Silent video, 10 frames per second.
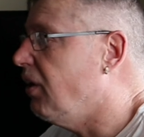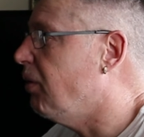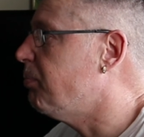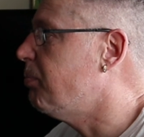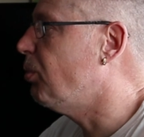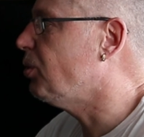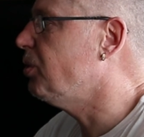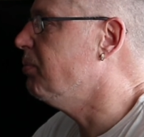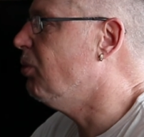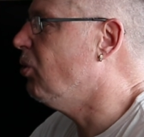I put
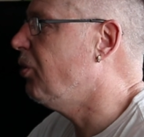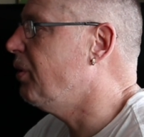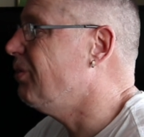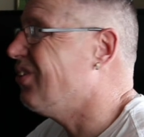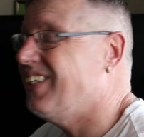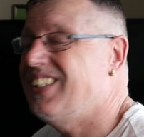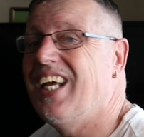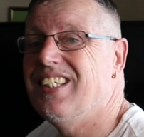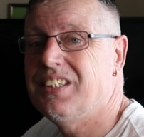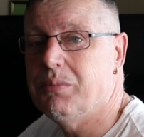some more through, another
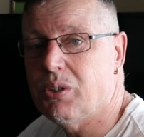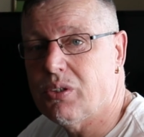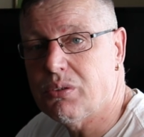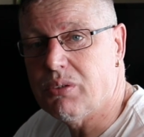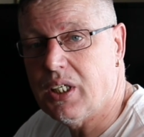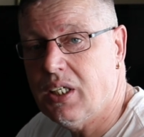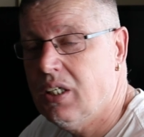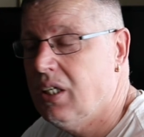10 to be honest with you.